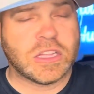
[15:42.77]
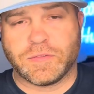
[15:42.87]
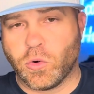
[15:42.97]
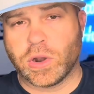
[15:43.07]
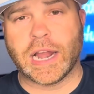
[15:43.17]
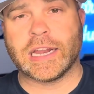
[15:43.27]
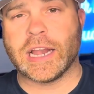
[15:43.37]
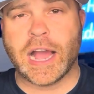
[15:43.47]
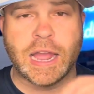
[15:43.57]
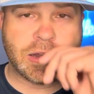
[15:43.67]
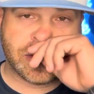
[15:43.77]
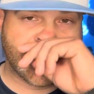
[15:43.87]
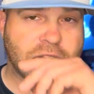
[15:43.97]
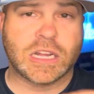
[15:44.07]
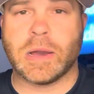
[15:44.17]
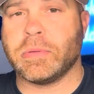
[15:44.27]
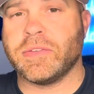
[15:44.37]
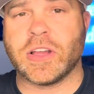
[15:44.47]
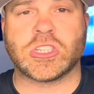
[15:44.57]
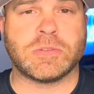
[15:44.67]
$4.99, you get a couple
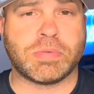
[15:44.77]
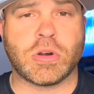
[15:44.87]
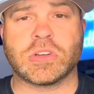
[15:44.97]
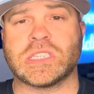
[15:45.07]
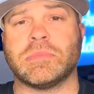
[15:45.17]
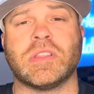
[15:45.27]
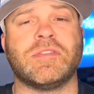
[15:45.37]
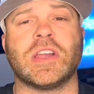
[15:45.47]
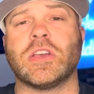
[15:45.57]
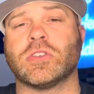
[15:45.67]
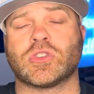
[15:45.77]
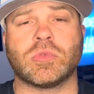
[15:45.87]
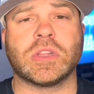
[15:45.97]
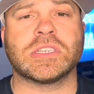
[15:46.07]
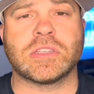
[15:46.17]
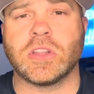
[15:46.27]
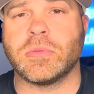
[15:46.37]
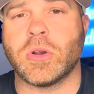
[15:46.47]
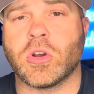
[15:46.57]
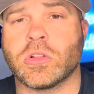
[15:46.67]
of extra perks. Some of the videos are released a
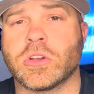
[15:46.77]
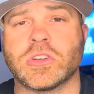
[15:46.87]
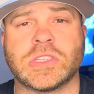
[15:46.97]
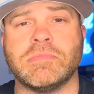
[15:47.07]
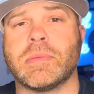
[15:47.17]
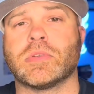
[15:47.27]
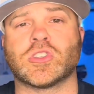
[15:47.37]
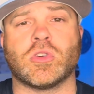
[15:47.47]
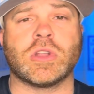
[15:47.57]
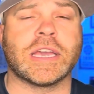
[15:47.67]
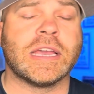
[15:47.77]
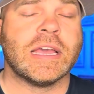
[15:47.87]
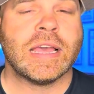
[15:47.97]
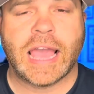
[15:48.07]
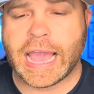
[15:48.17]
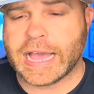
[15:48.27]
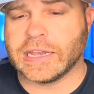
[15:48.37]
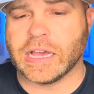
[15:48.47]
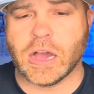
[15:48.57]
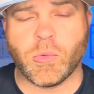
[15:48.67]
little bit earlier to members only.
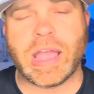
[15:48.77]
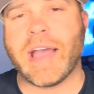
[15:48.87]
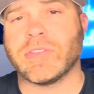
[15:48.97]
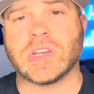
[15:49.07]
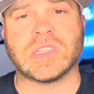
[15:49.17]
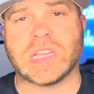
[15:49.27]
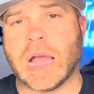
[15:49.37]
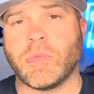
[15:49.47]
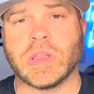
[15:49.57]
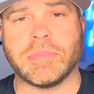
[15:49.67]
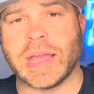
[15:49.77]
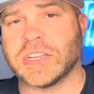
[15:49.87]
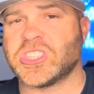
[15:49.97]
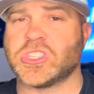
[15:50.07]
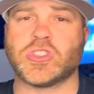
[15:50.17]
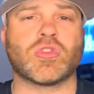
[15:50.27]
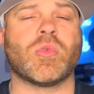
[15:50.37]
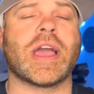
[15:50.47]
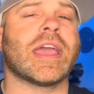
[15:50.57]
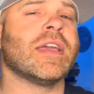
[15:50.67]
And we have a good time with it, man. It's just your
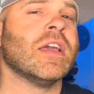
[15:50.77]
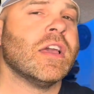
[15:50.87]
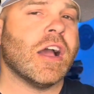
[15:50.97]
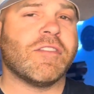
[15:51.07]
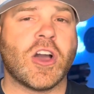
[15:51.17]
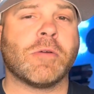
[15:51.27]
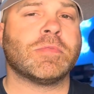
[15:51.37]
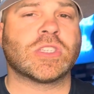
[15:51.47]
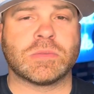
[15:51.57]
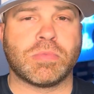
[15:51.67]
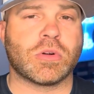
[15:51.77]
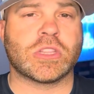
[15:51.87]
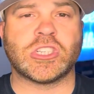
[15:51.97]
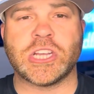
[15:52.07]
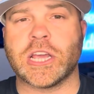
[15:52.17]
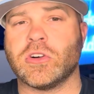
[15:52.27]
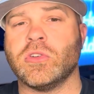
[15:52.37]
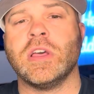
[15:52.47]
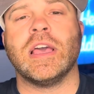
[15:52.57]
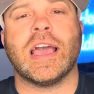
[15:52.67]
way of helping support the
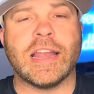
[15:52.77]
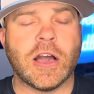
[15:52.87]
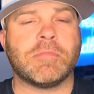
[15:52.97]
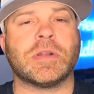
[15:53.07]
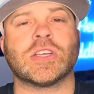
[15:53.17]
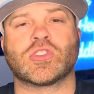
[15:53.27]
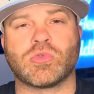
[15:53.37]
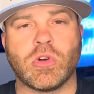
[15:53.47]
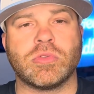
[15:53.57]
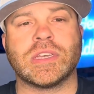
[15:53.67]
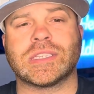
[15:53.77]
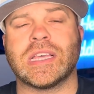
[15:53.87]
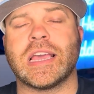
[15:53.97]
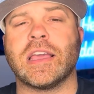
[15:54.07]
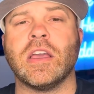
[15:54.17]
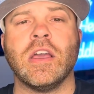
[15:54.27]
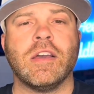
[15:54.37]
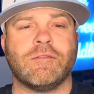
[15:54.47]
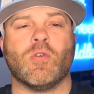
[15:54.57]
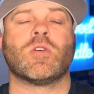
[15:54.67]
channel and helping us grow this thing
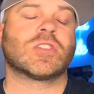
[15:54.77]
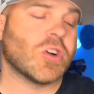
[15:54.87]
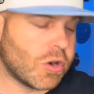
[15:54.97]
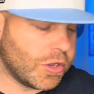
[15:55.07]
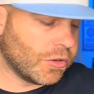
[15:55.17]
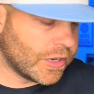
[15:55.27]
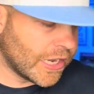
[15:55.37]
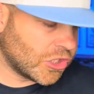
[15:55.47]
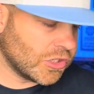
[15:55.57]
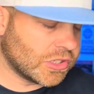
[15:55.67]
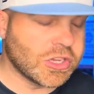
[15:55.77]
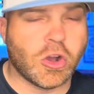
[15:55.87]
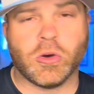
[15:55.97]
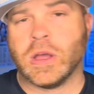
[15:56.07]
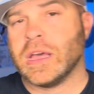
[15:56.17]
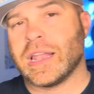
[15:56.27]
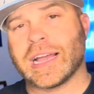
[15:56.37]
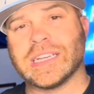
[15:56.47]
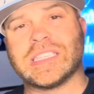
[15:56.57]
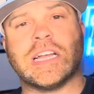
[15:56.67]
for Tar Heel Nation. So,
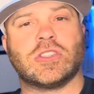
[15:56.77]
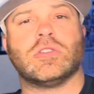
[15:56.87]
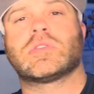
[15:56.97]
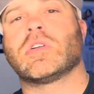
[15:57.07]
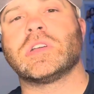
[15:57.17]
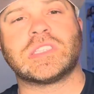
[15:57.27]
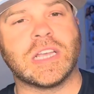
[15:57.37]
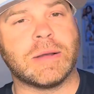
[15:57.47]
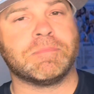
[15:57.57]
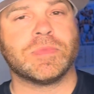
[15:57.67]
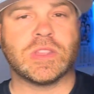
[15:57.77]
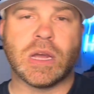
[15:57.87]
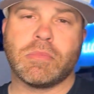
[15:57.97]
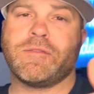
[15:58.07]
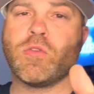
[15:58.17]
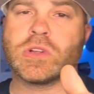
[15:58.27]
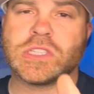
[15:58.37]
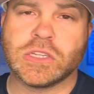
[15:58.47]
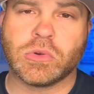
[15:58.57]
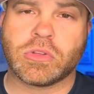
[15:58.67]
like I said, 2:30 tip, number
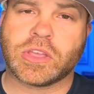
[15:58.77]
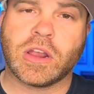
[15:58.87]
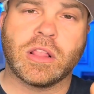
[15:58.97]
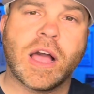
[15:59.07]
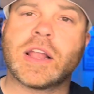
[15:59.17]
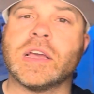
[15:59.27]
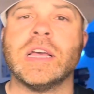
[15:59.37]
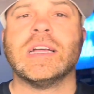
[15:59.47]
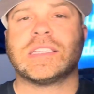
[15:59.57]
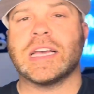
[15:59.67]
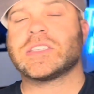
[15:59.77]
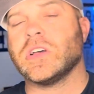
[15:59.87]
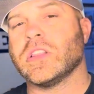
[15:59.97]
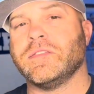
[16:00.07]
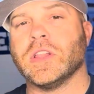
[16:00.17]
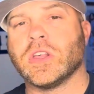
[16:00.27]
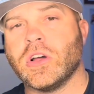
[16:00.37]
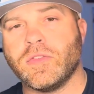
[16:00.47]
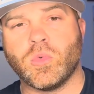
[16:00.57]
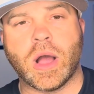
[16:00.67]
14, North Carolina, takes on the
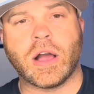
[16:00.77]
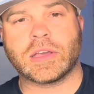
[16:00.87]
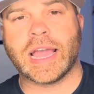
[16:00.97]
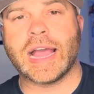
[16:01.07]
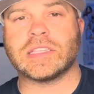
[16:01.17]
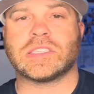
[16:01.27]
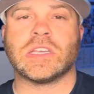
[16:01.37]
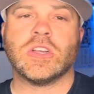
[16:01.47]
Villanova Wildcats